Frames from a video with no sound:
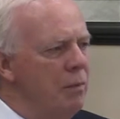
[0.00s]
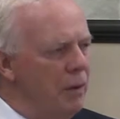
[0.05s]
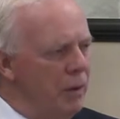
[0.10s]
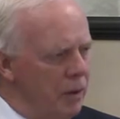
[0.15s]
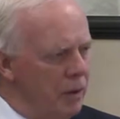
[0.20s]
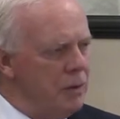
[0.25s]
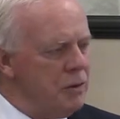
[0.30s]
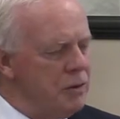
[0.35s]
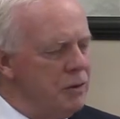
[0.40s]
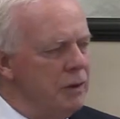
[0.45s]

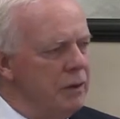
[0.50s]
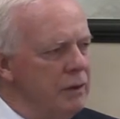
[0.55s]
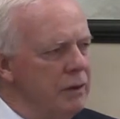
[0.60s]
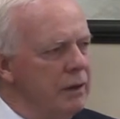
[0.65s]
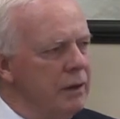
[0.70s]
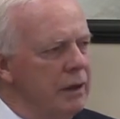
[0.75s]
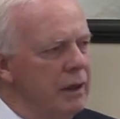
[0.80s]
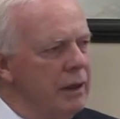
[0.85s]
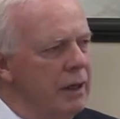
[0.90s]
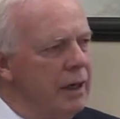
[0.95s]

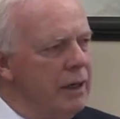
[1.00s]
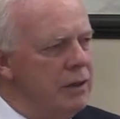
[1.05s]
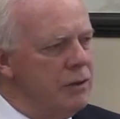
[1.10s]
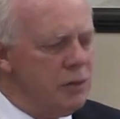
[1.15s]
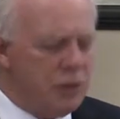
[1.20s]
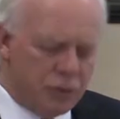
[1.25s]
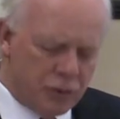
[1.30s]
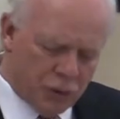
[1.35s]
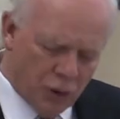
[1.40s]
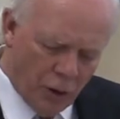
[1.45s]
person can
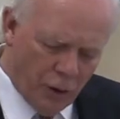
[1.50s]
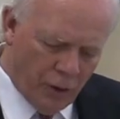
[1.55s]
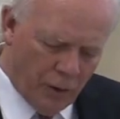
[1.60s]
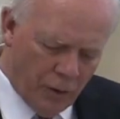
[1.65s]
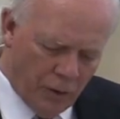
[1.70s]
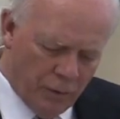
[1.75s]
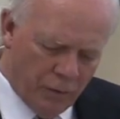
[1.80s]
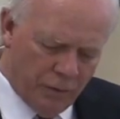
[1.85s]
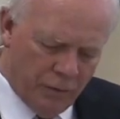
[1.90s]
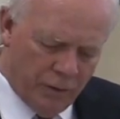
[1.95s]

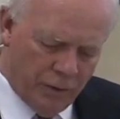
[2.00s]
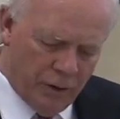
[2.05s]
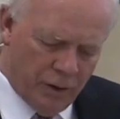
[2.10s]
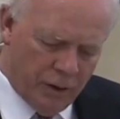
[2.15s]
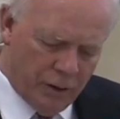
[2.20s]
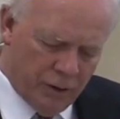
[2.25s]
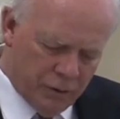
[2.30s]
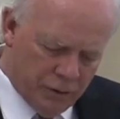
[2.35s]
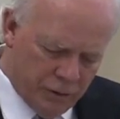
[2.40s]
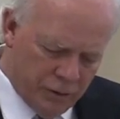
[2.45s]
serve
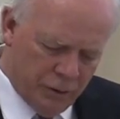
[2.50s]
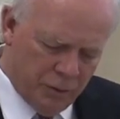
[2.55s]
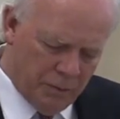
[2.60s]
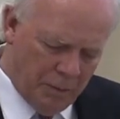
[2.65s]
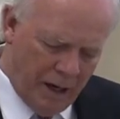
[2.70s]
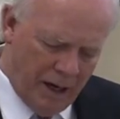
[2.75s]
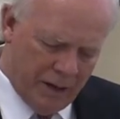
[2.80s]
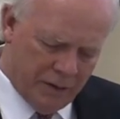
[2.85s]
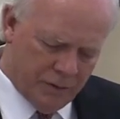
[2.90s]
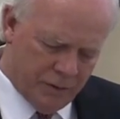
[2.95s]
two
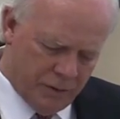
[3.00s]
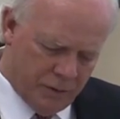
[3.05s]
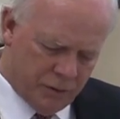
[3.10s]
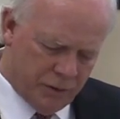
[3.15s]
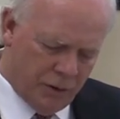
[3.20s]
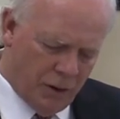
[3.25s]
masters.